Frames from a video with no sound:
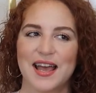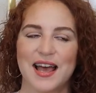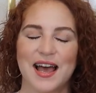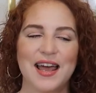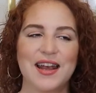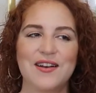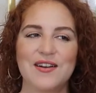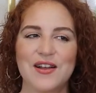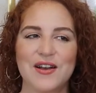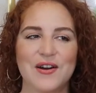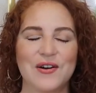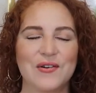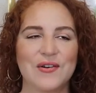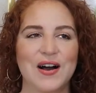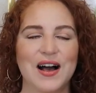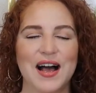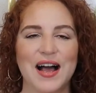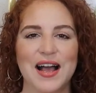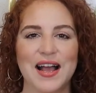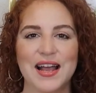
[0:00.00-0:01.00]
I don't know,
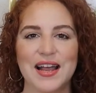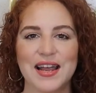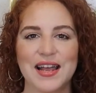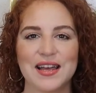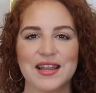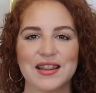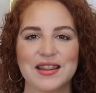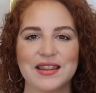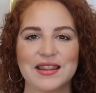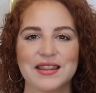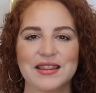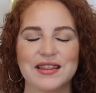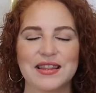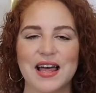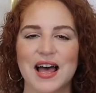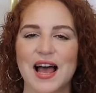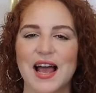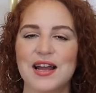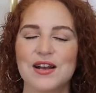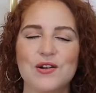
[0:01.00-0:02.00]

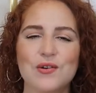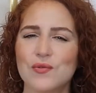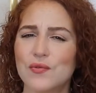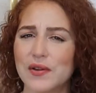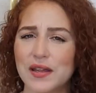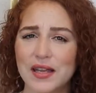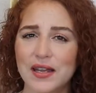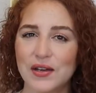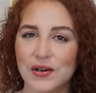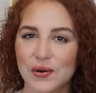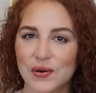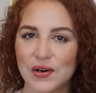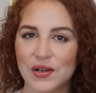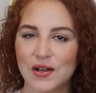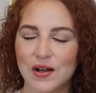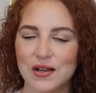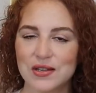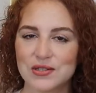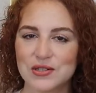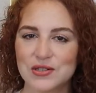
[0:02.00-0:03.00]
I don't really go to
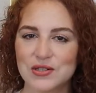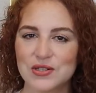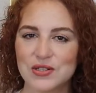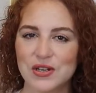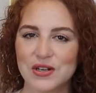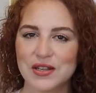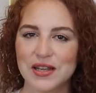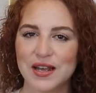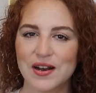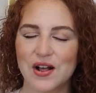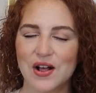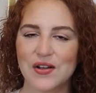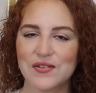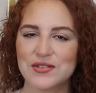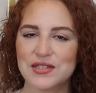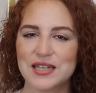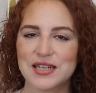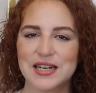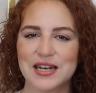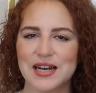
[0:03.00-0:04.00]
concerts all that
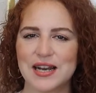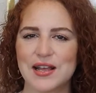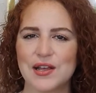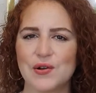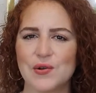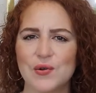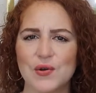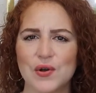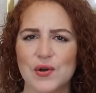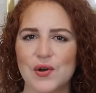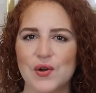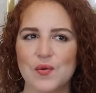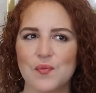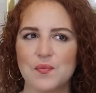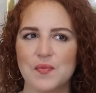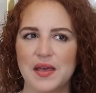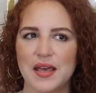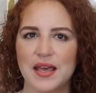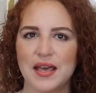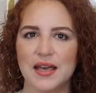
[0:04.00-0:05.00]
often, and I don't go to
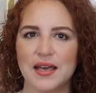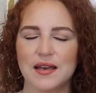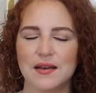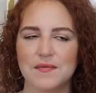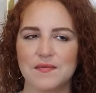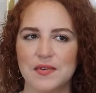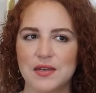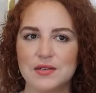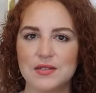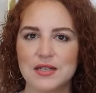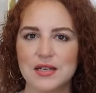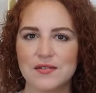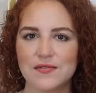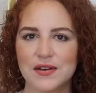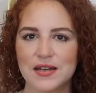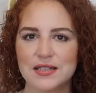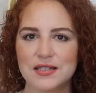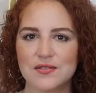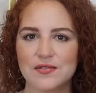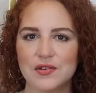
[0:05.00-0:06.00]
big music
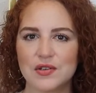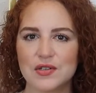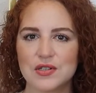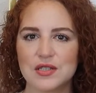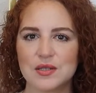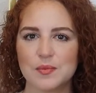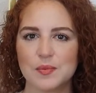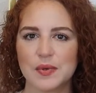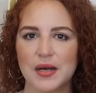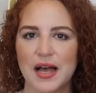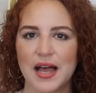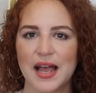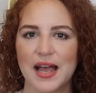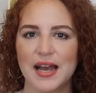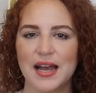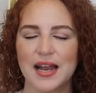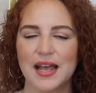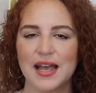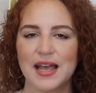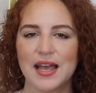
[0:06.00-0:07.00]
festivals,
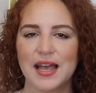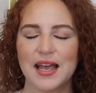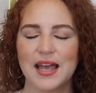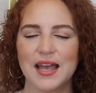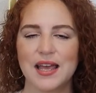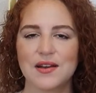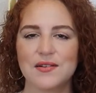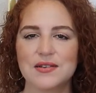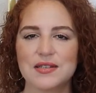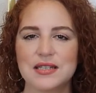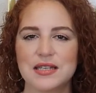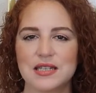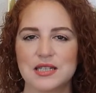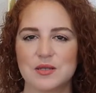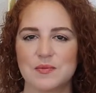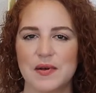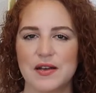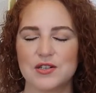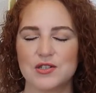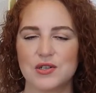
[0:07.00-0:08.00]
but it was a
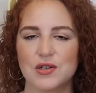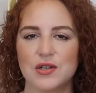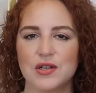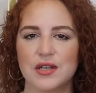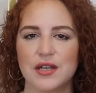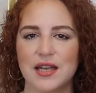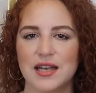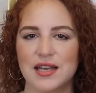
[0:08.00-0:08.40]
special